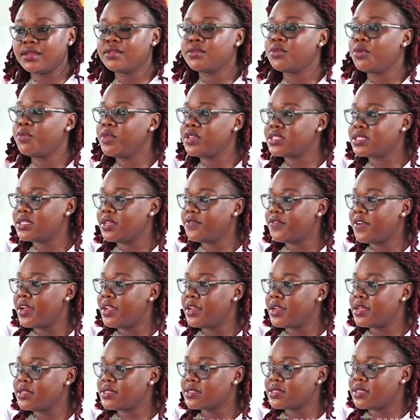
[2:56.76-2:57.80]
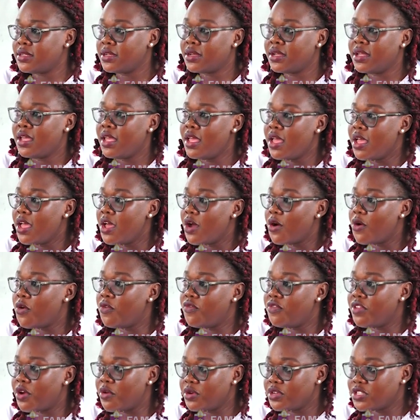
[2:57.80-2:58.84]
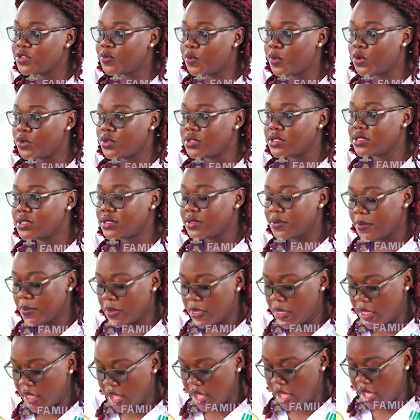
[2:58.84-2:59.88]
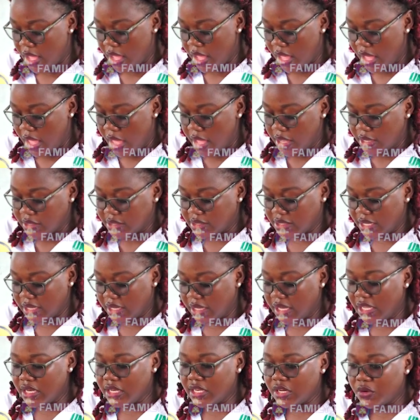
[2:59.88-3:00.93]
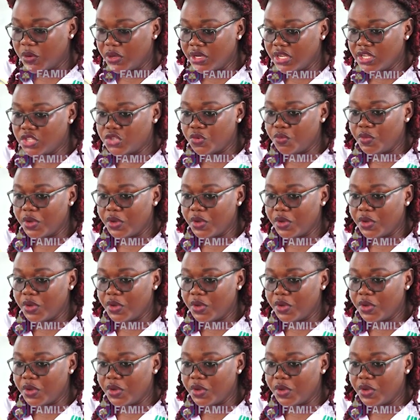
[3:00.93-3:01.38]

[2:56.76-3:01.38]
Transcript: domestic financing of the response. Secondly, we need to